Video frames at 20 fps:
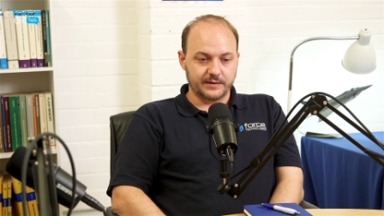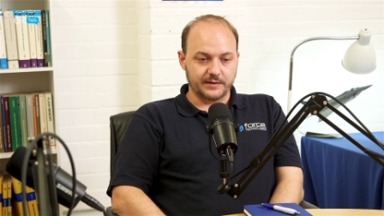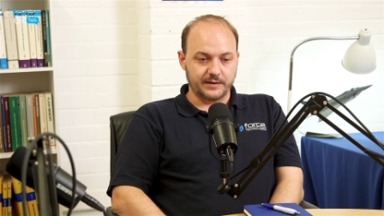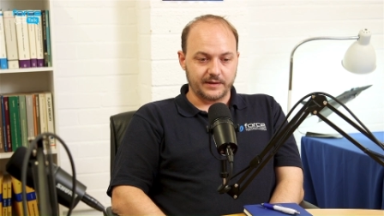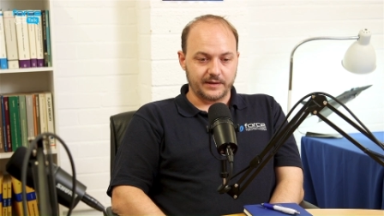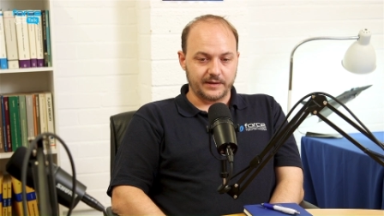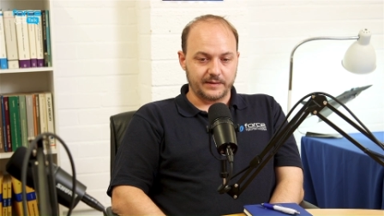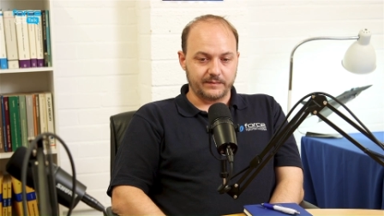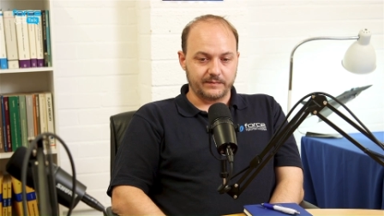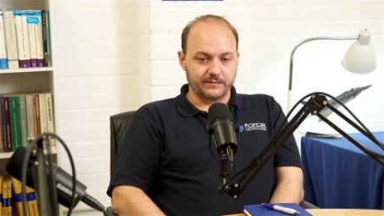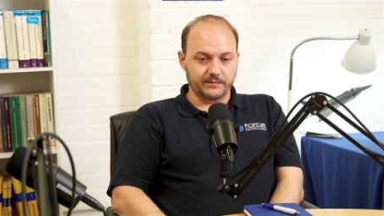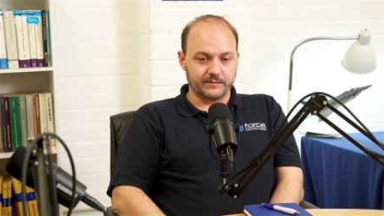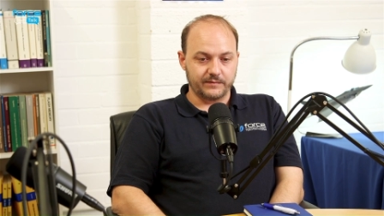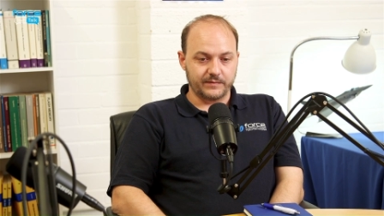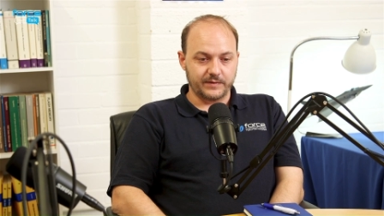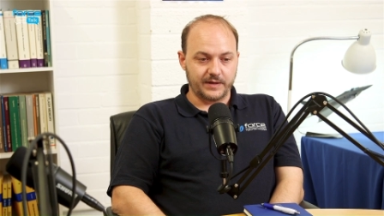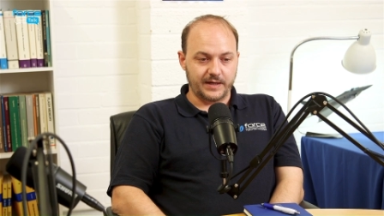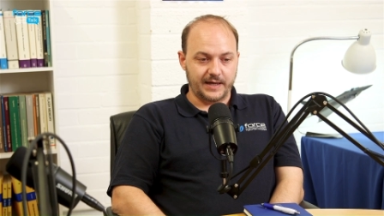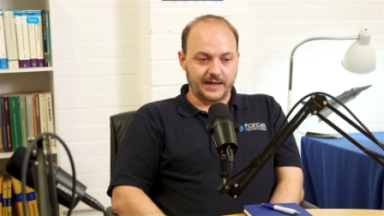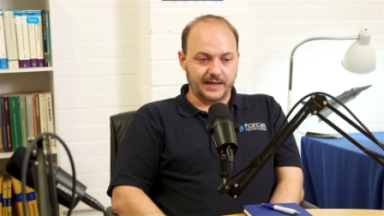um,
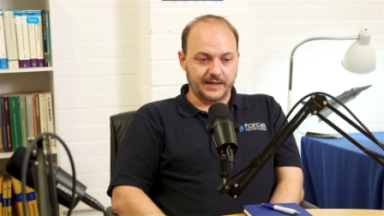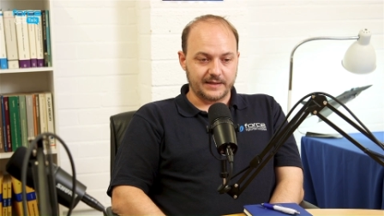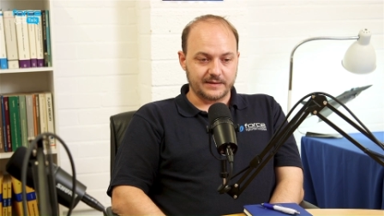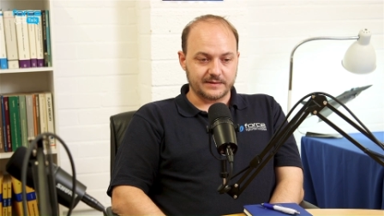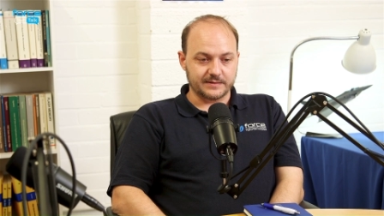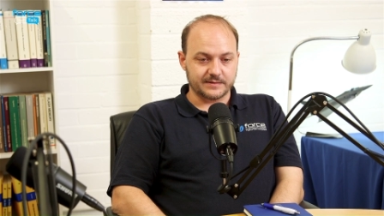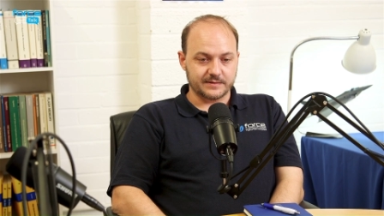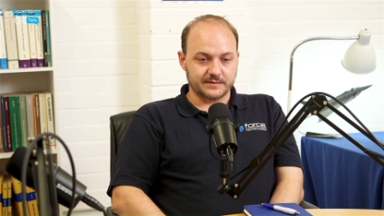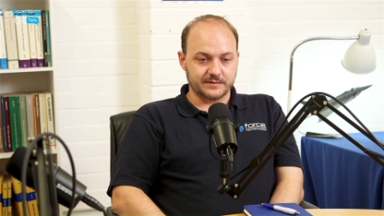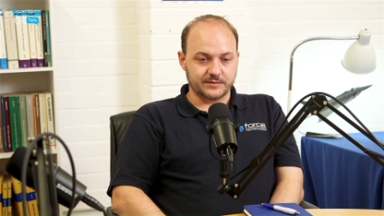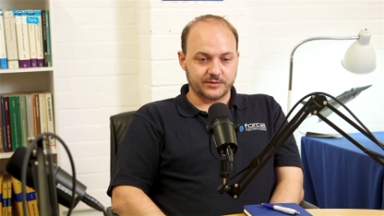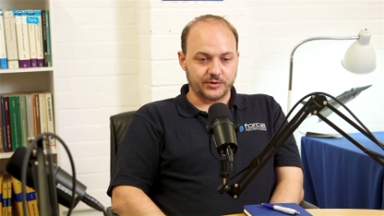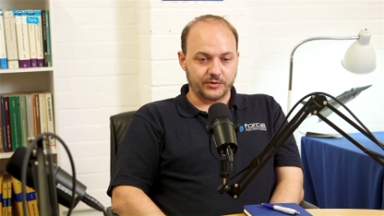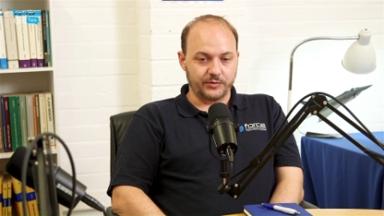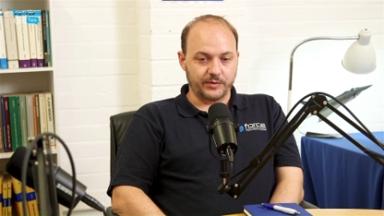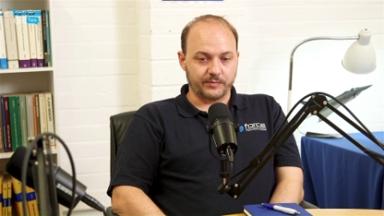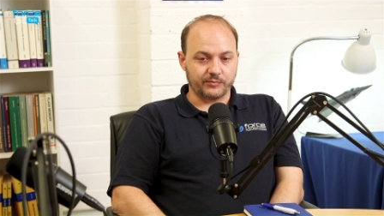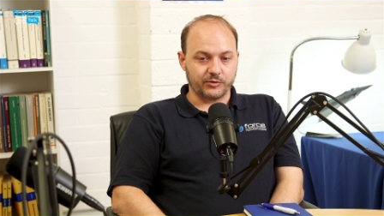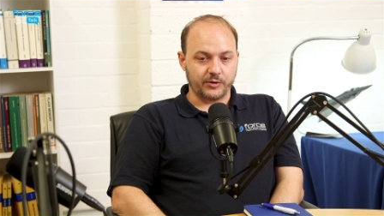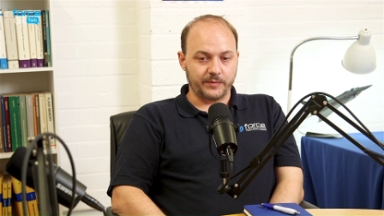and do
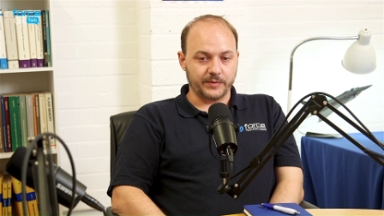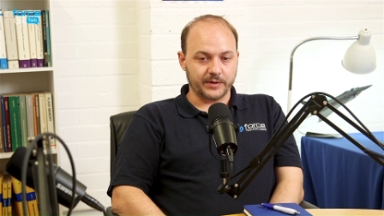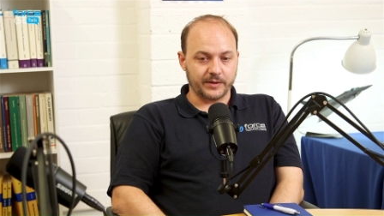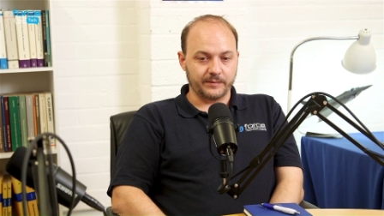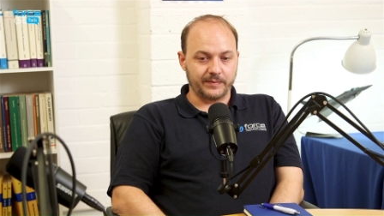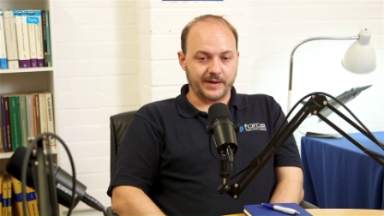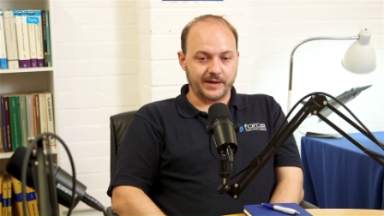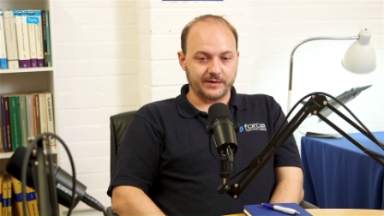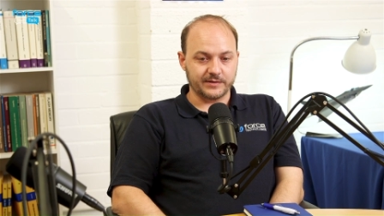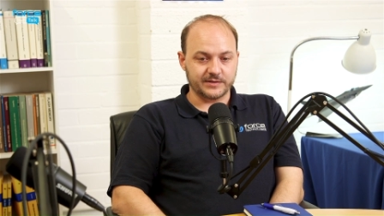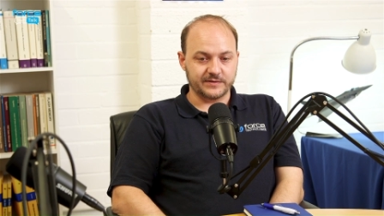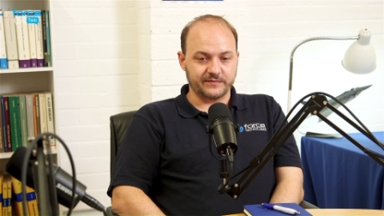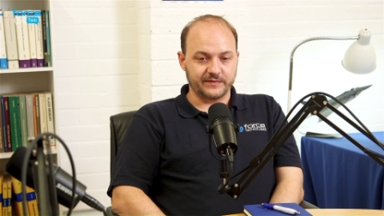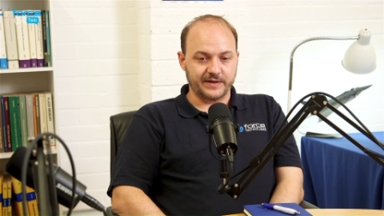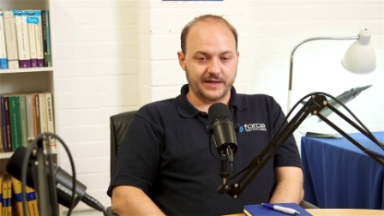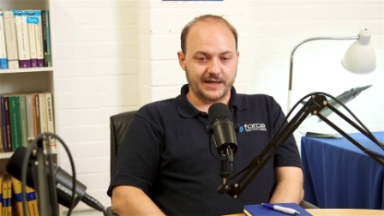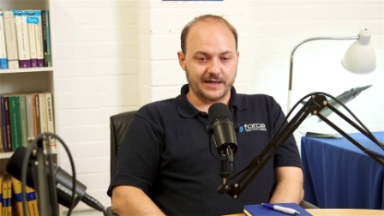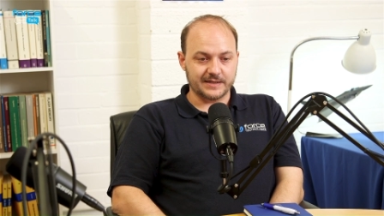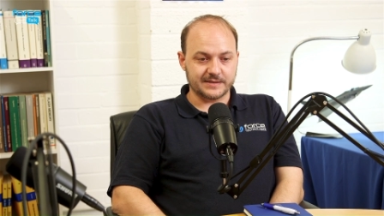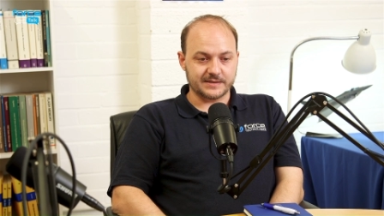a proper comparative
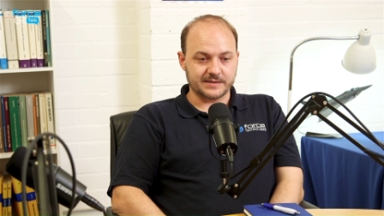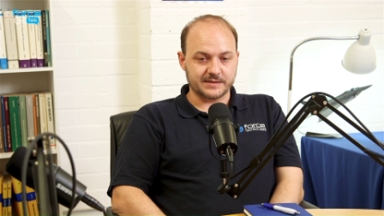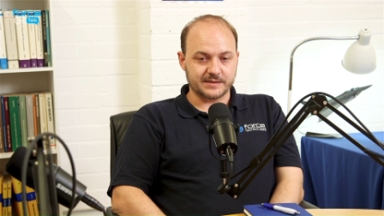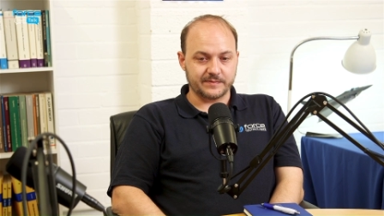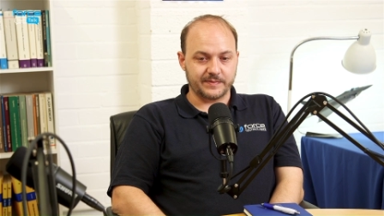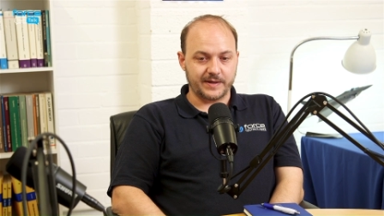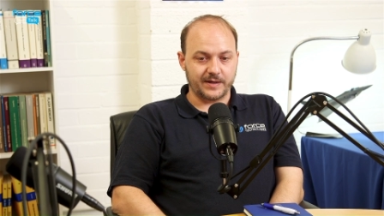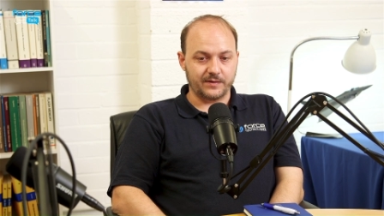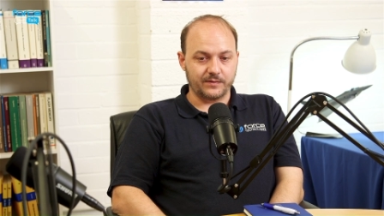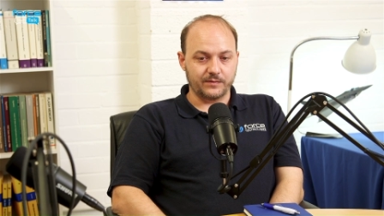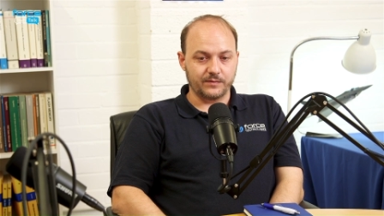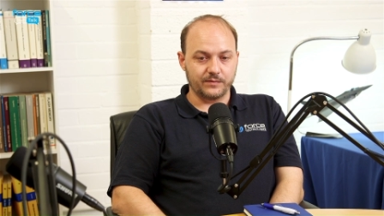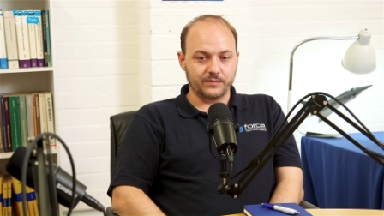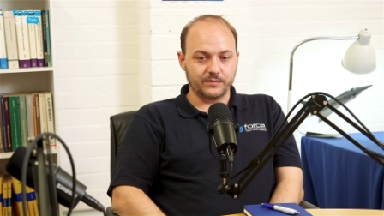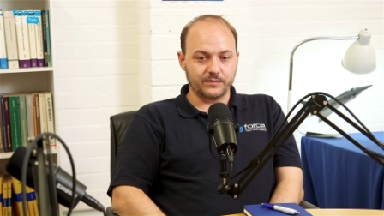analysis about